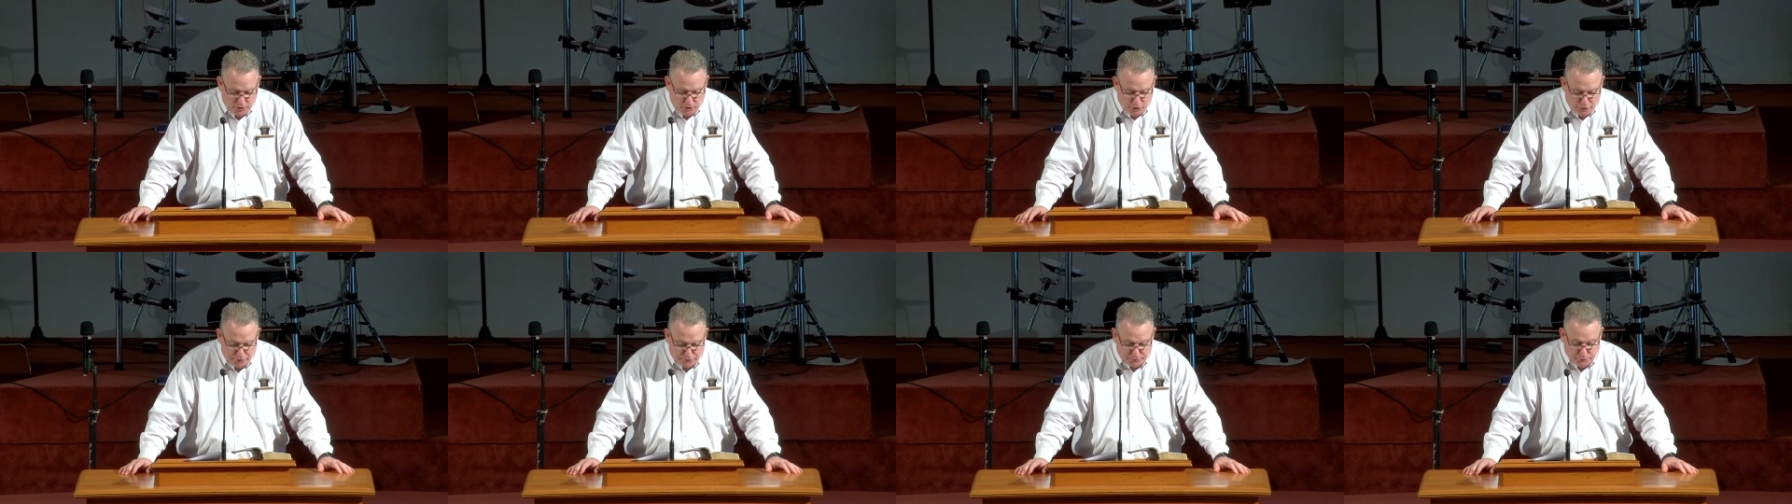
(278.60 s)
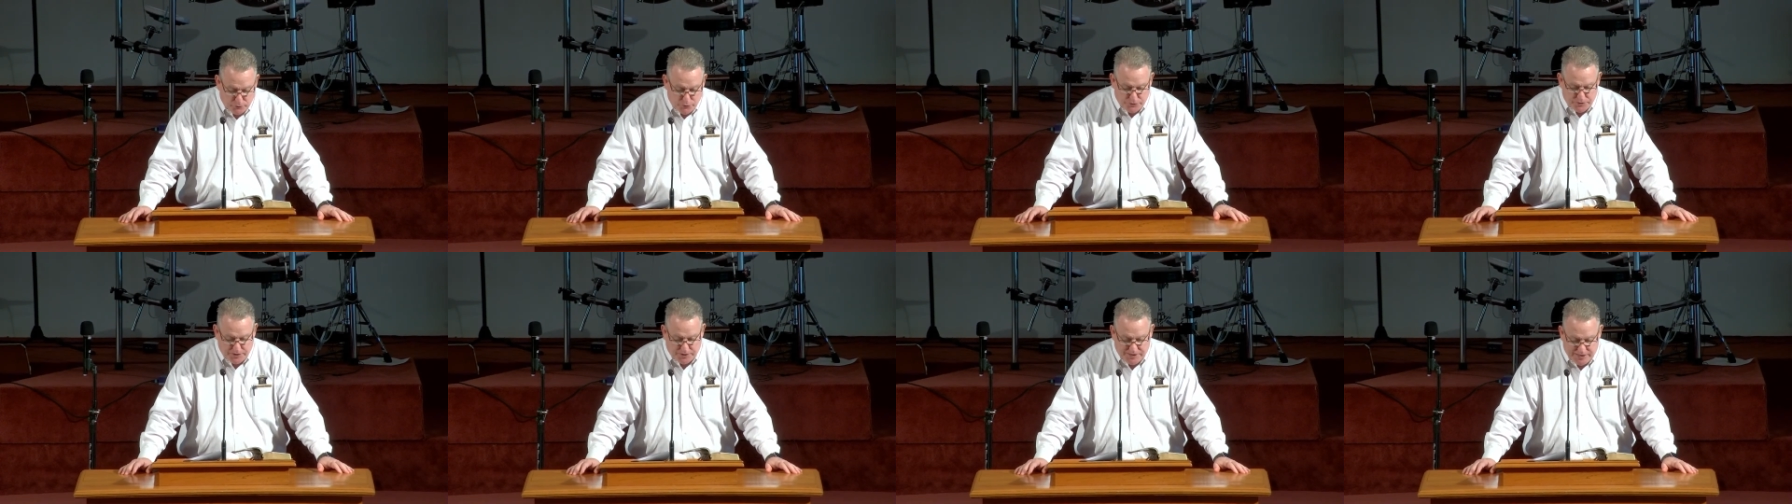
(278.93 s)

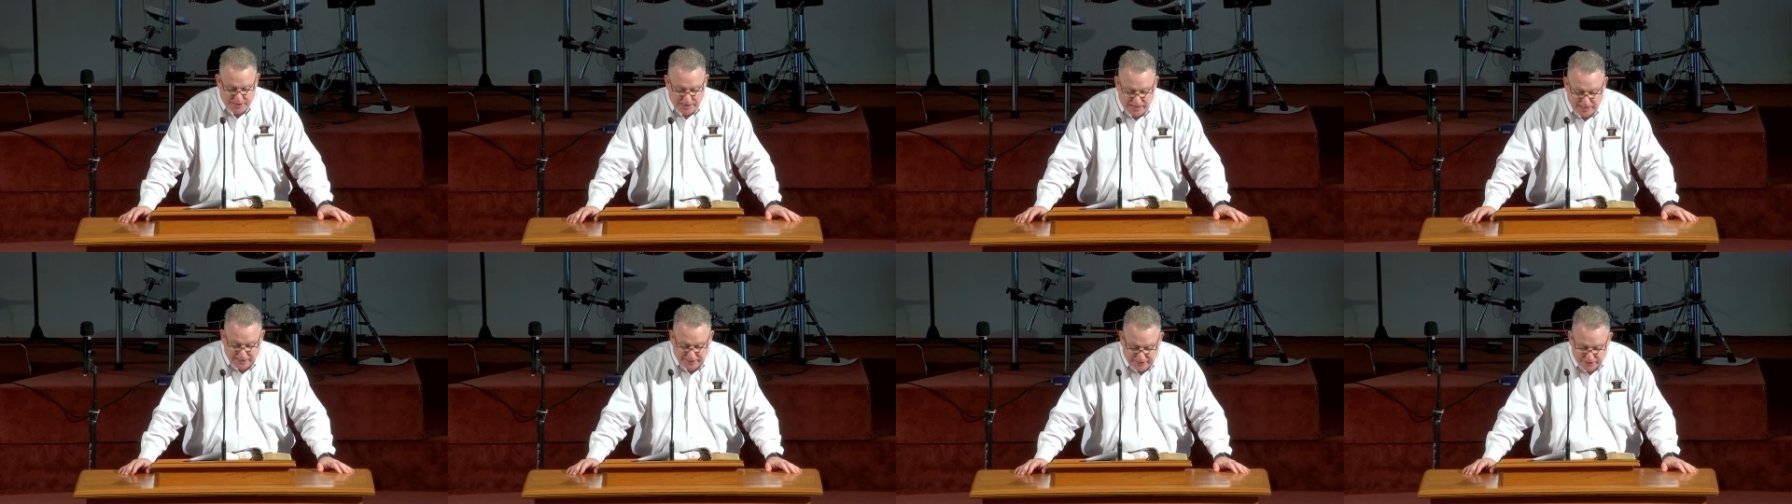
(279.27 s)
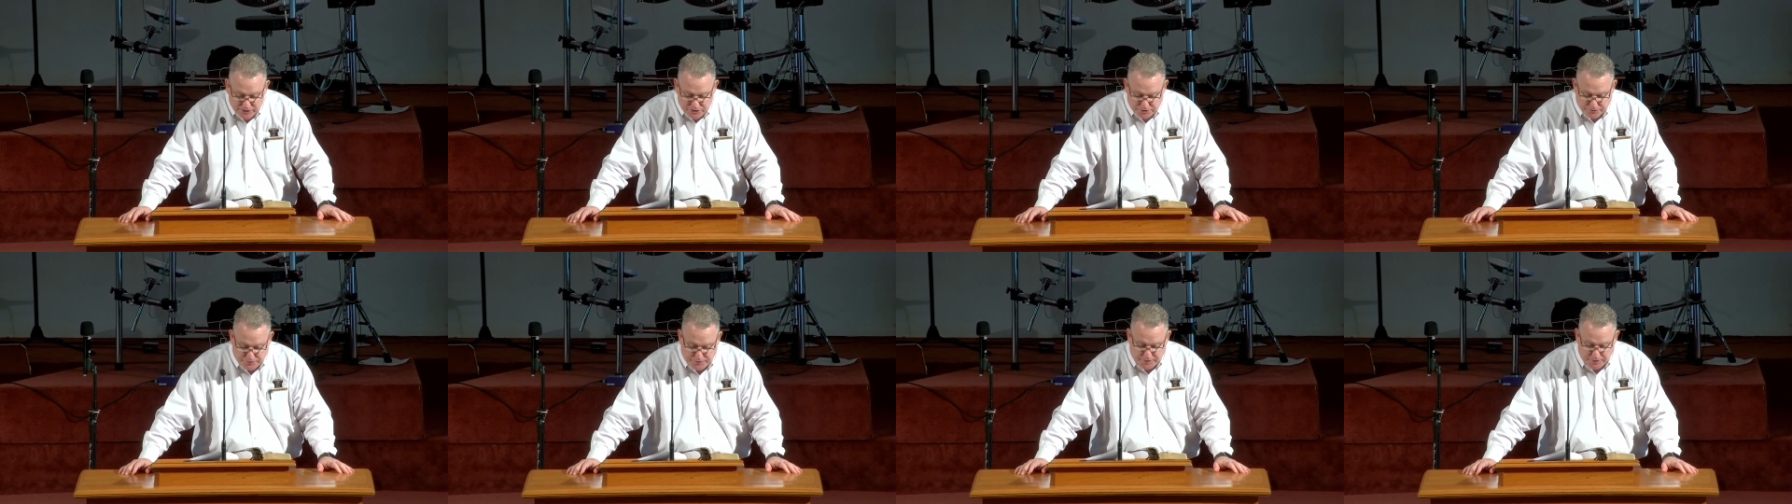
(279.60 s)
through the
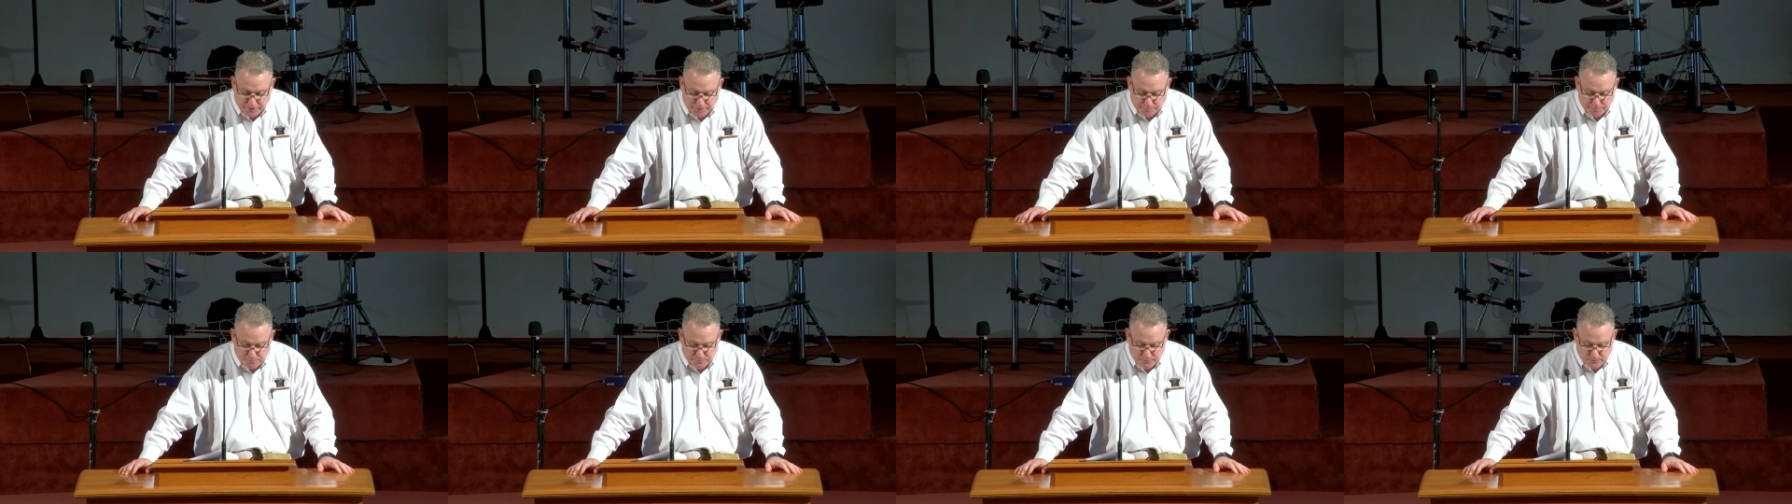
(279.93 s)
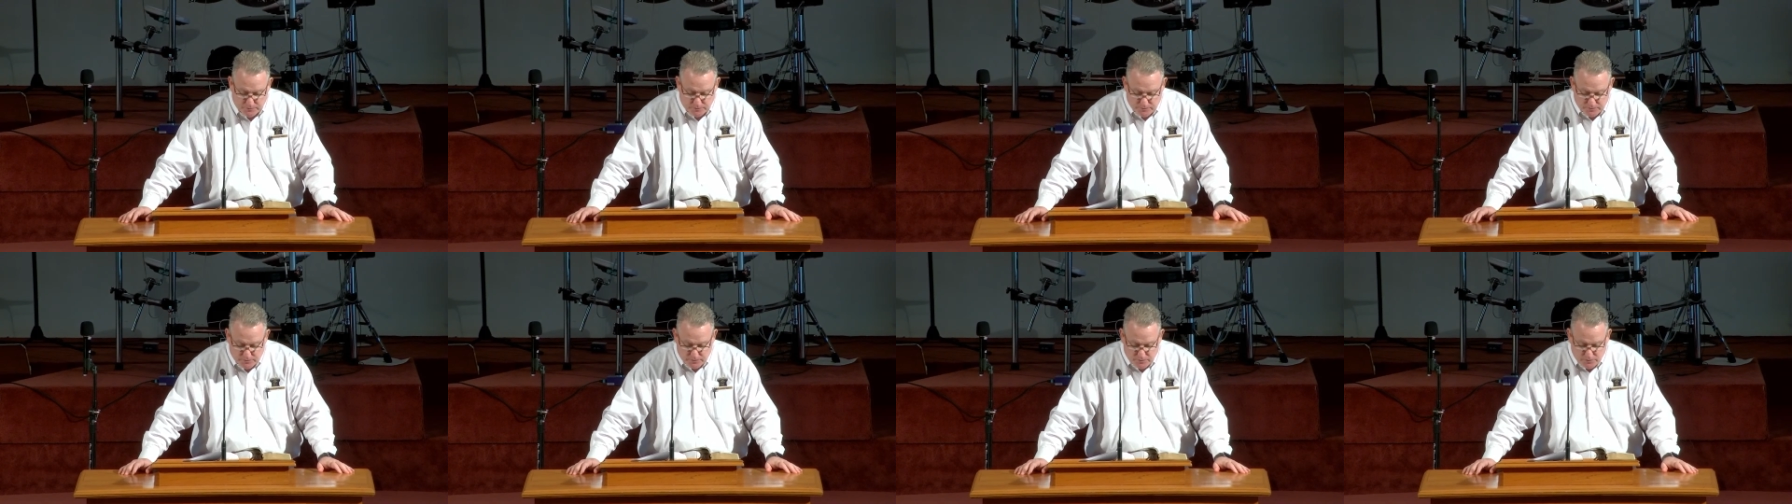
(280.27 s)
knowledge of Him
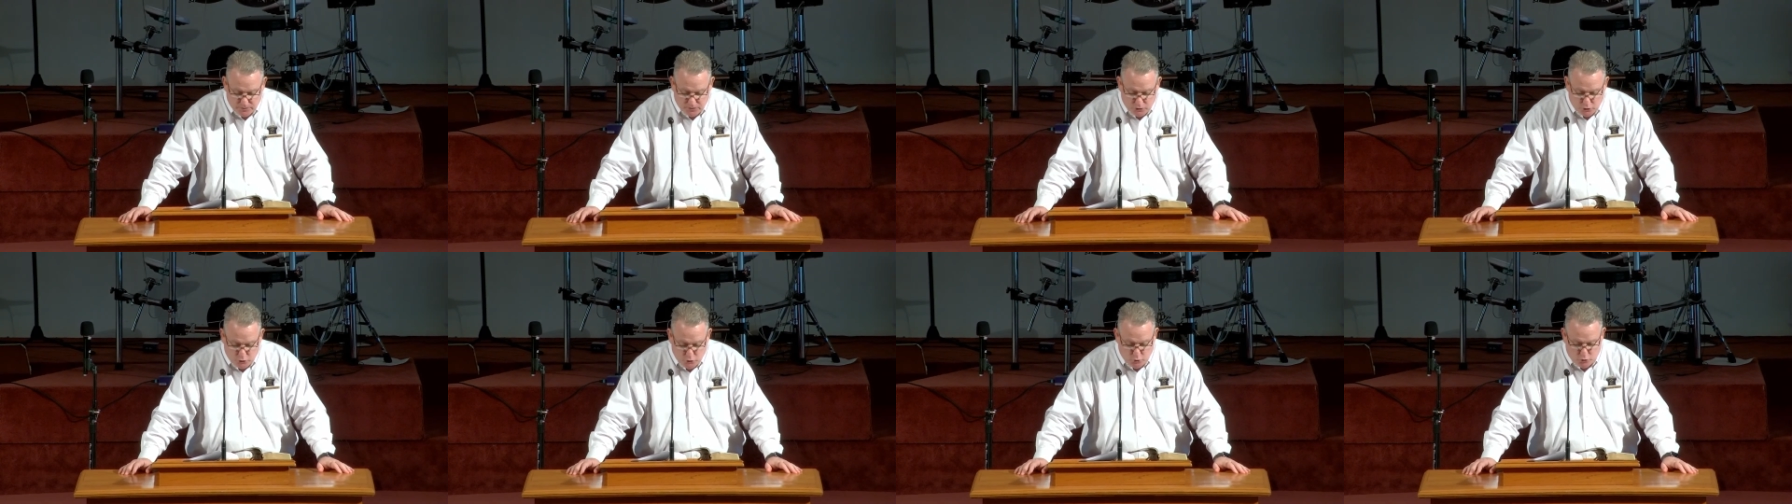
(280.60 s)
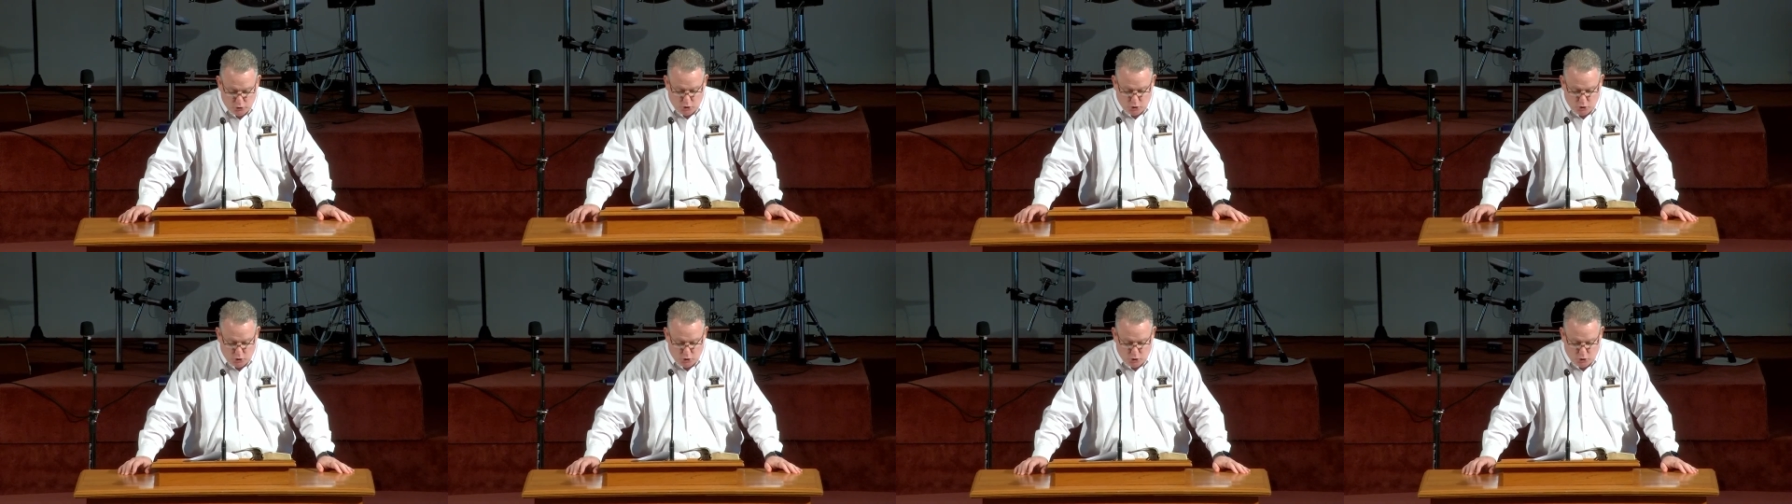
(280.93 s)
who